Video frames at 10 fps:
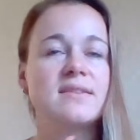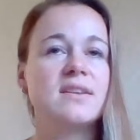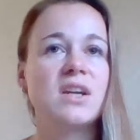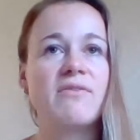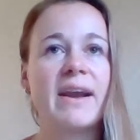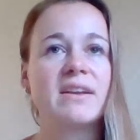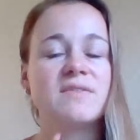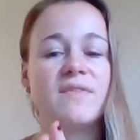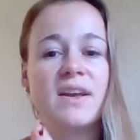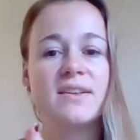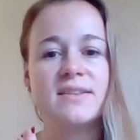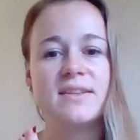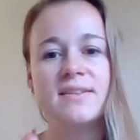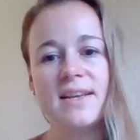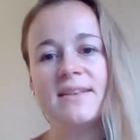the direct
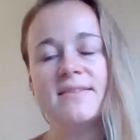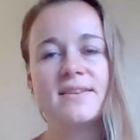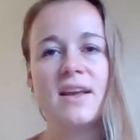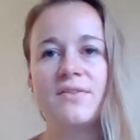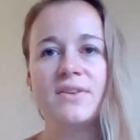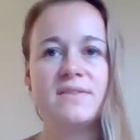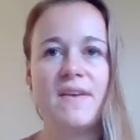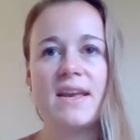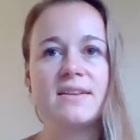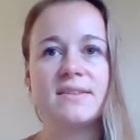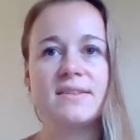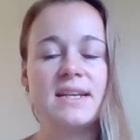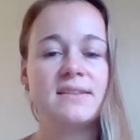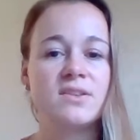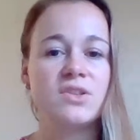versus in-service
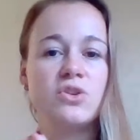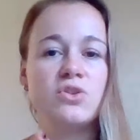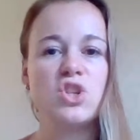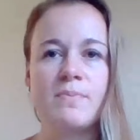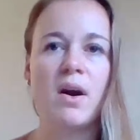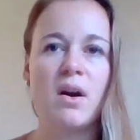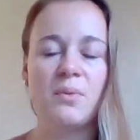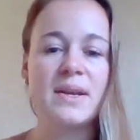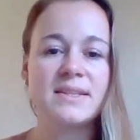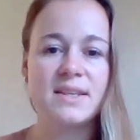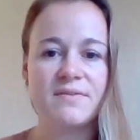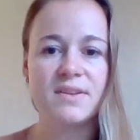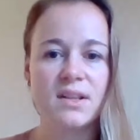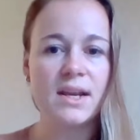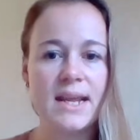vacancies, as those two pathways differ
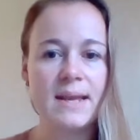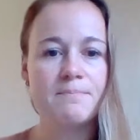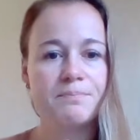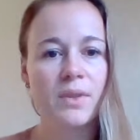slightly.